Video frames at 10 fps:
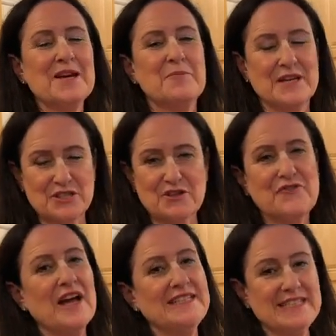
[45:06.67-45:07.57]
But you'll
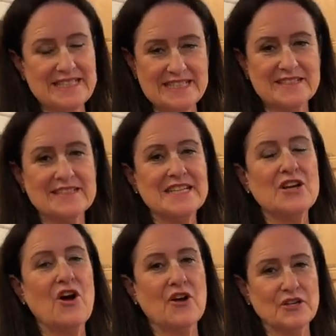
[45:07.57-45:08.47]
find it
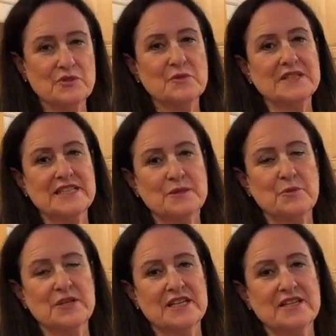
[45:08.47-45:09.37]
easily. All you will need to
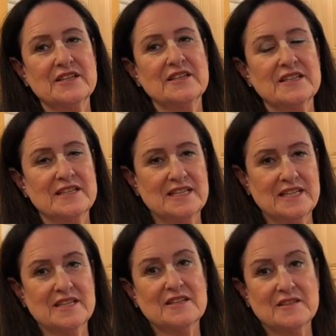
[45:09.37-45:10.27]
put in
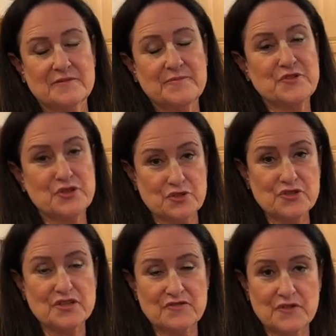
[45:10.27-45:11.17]
in the
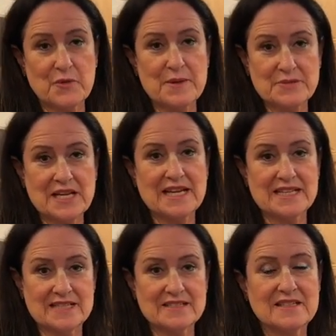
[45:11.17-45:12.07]
search of the website
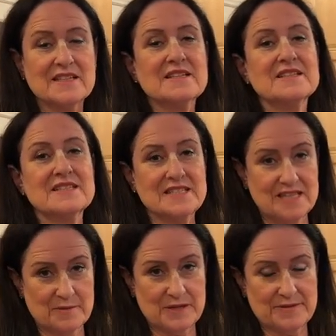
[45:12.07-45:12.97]
is
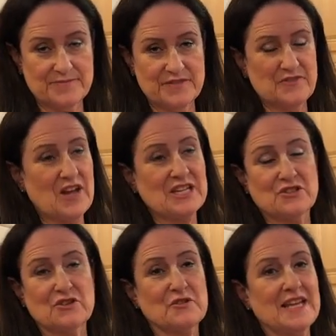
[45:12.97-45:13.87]
cinnamon. In fact,
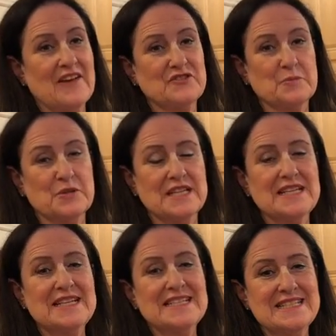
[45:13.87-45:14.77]
you'll only have to put
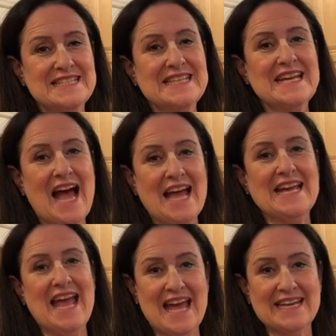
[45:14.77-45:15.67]
C I
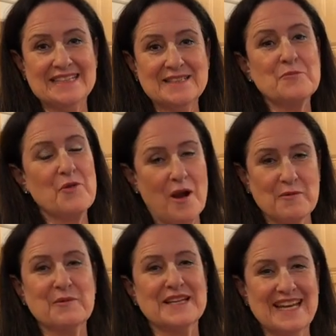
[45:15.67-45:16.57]
N
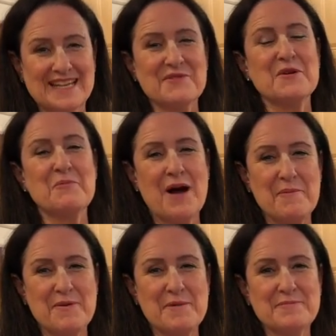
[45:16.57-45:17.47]
probably, and it will
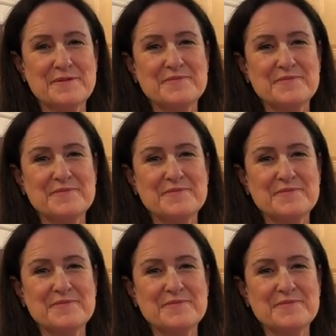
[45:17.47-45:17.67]
pop up.